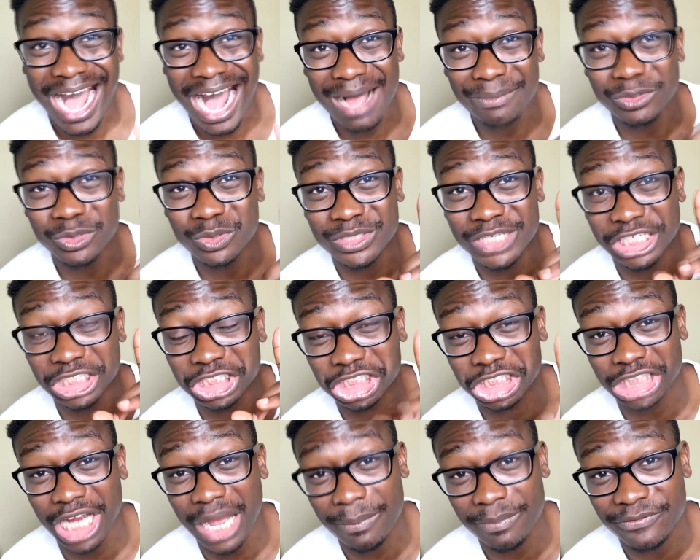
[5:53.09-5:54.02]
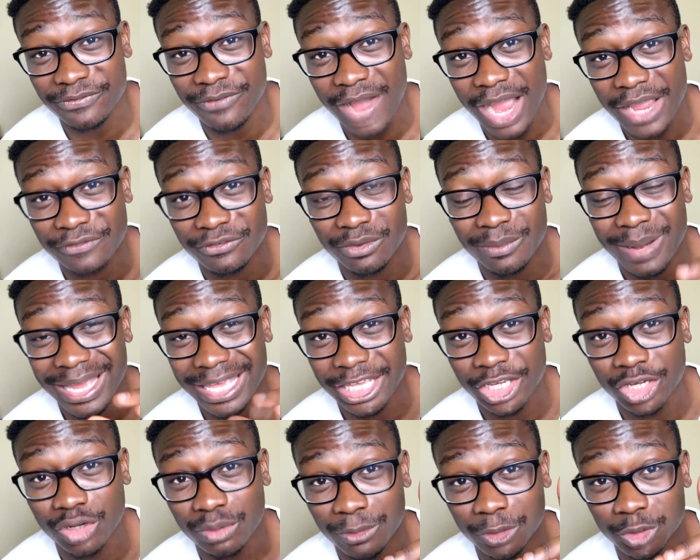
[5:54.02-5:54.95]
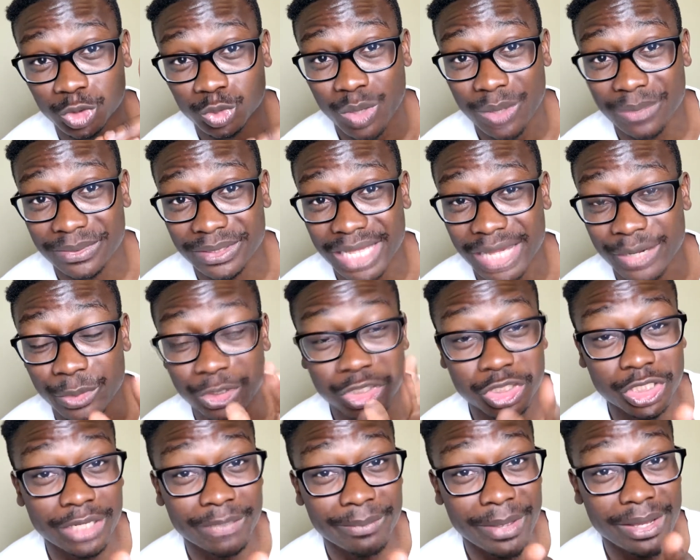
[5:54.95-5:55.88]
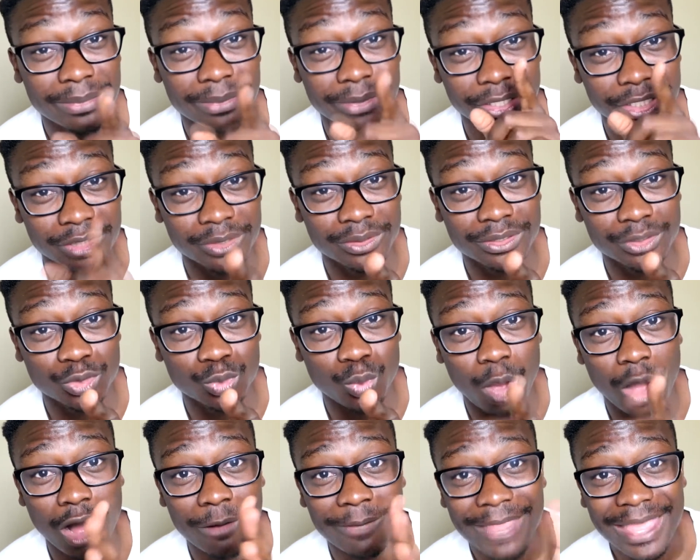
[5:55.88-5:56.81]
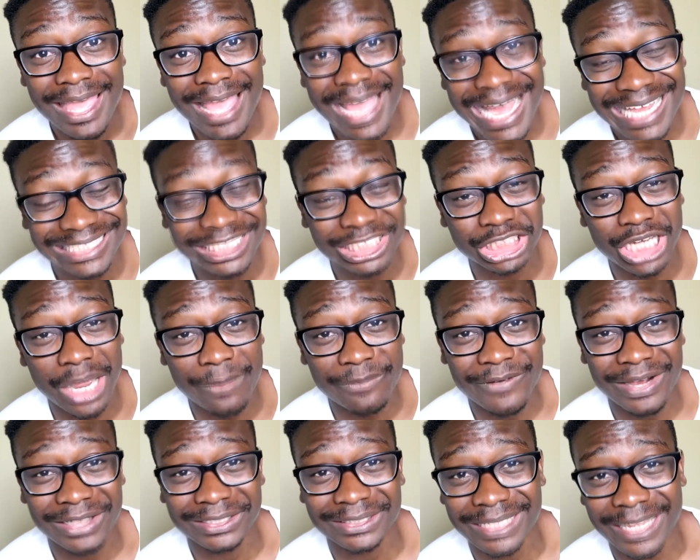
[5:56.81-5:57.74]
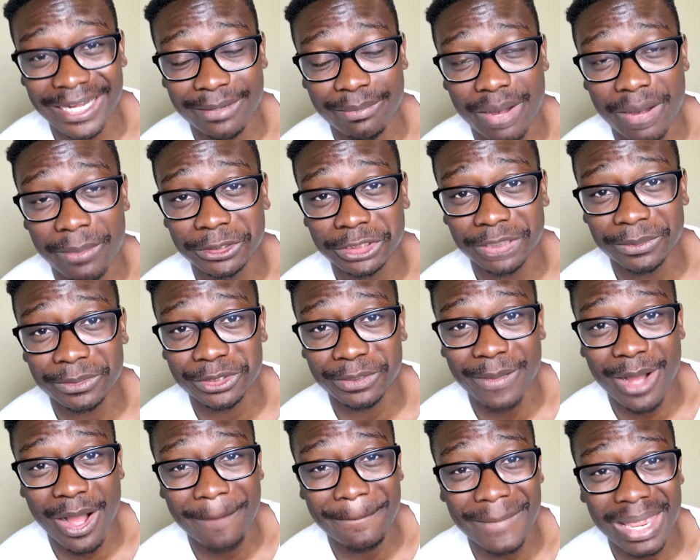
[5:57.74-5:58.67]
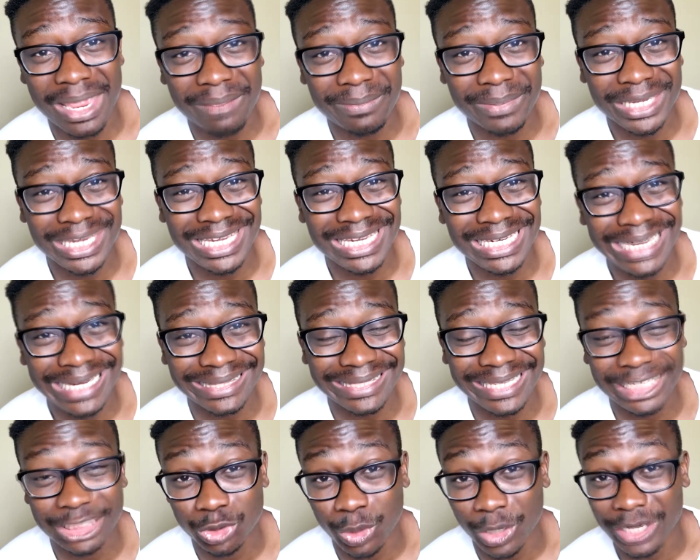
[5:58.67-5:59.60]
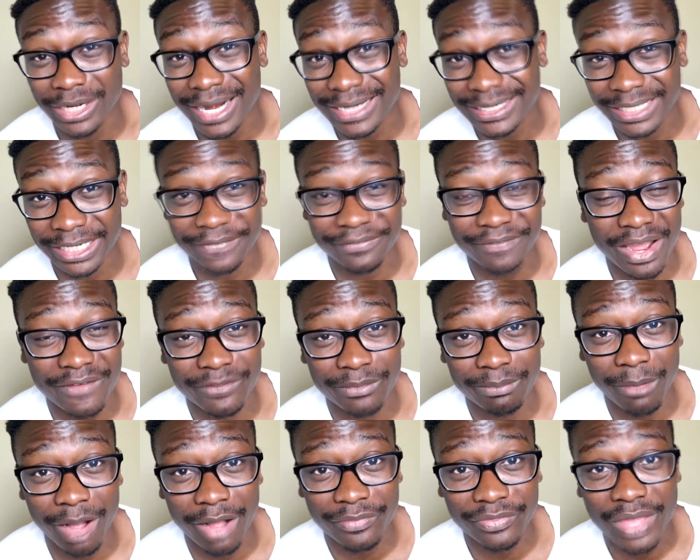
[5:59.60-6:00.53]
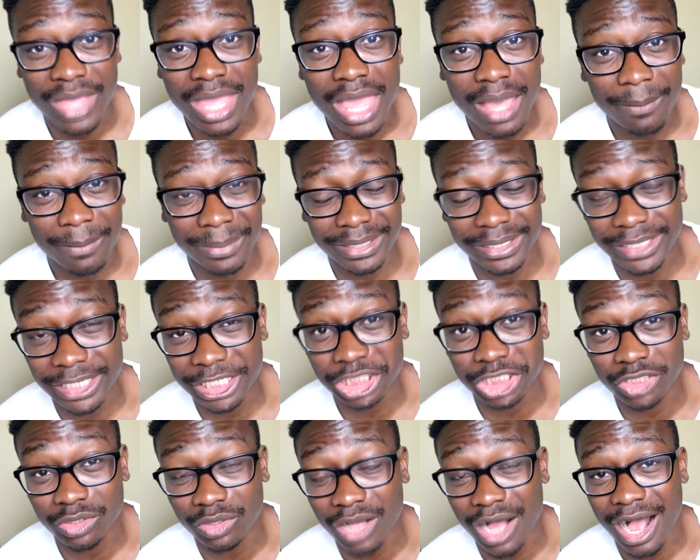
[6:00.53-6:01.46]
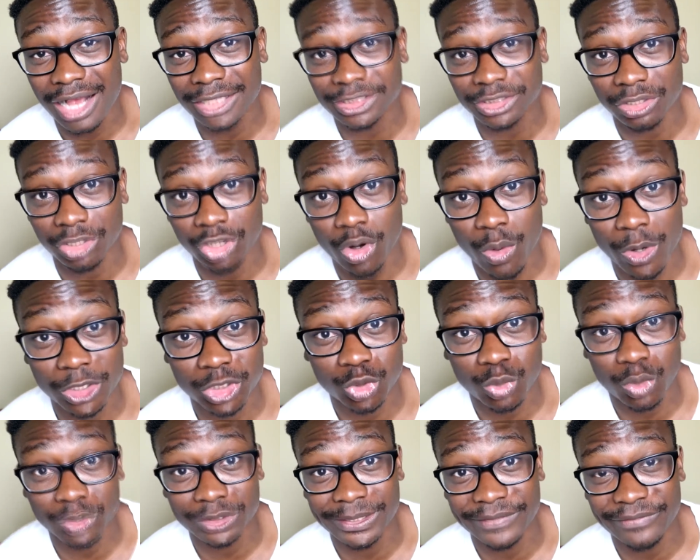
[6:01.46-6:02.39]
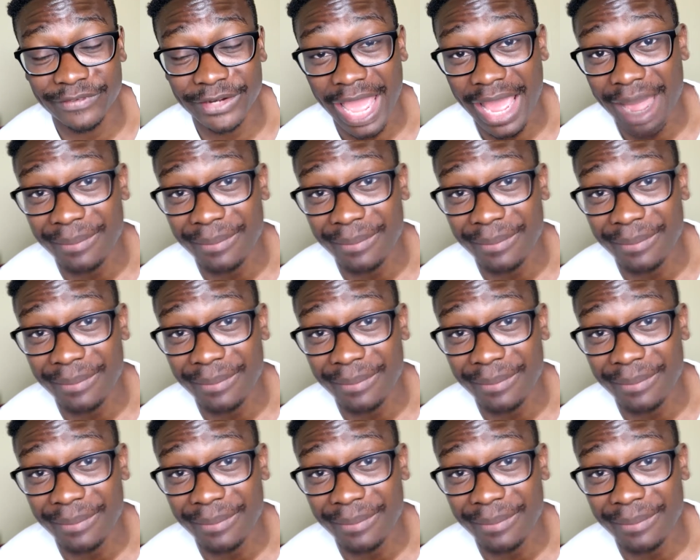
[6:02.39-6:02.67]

I'm using Shopify for my e-commerce website, which you can be able to use as well. As the Shopify standard membership is about maybe I think $29.95 a month, but the additional costs are going towards different